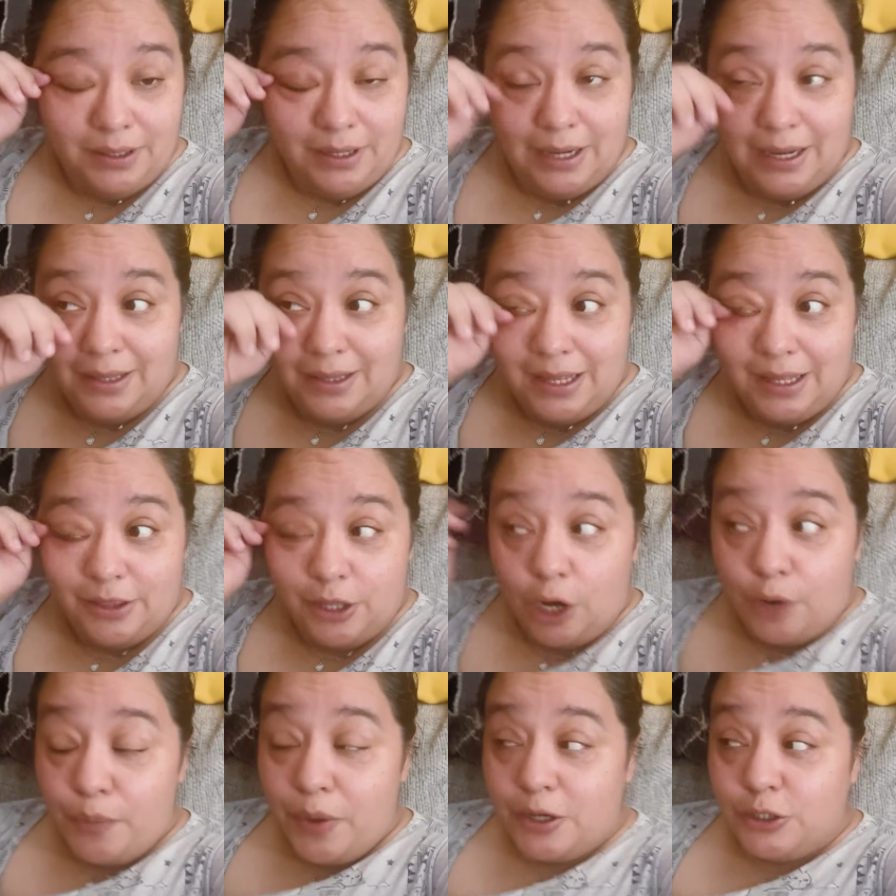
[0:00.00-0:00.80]
And then
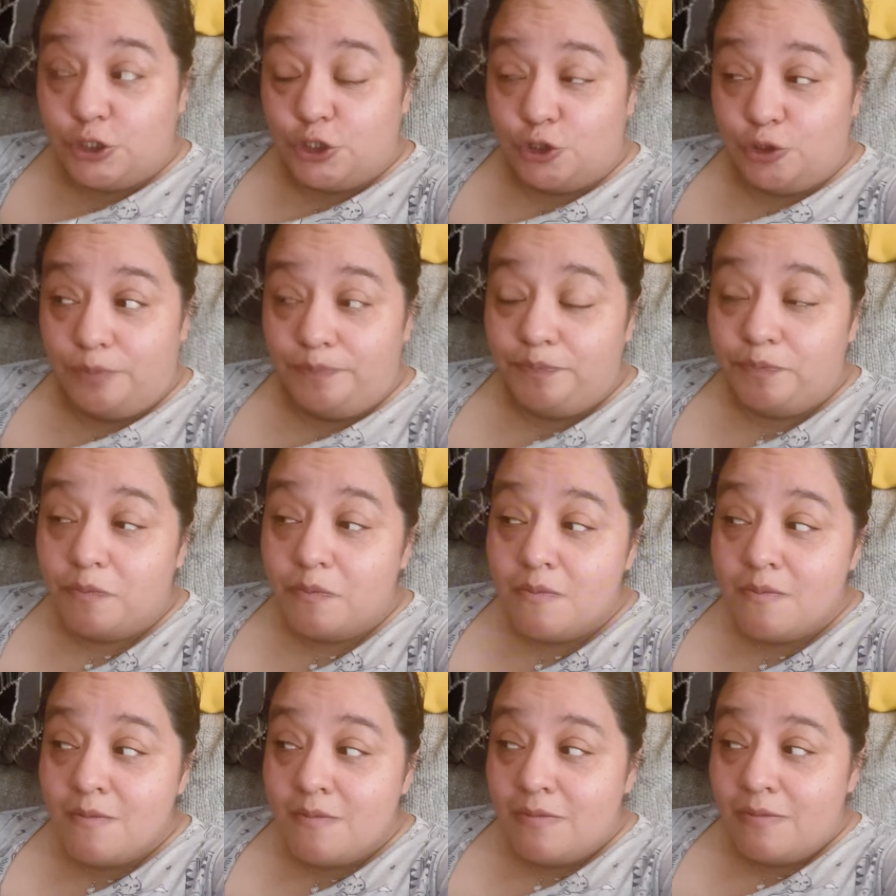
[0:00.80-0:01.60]
their restroom
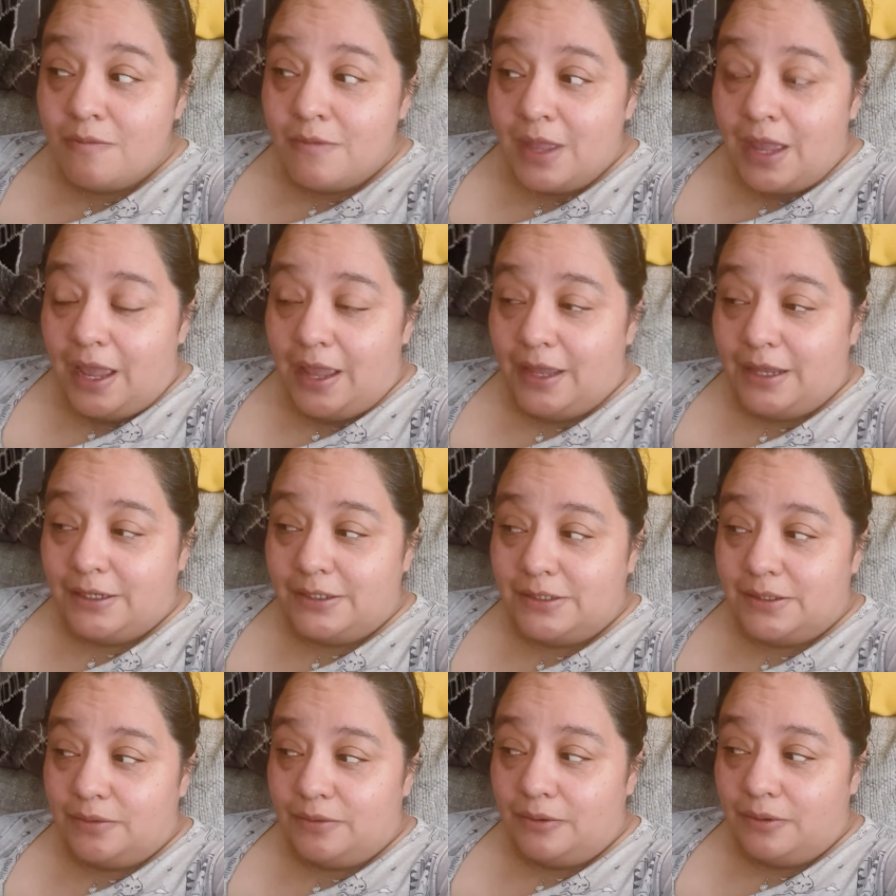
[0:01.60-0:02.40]

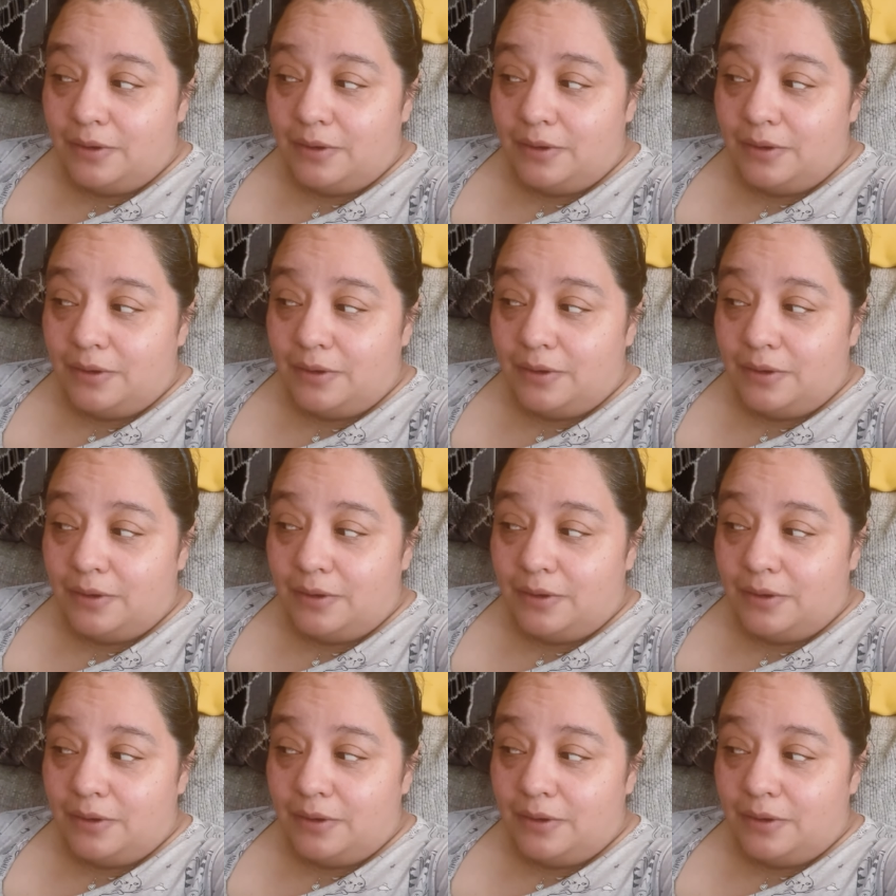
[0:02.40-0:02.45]
is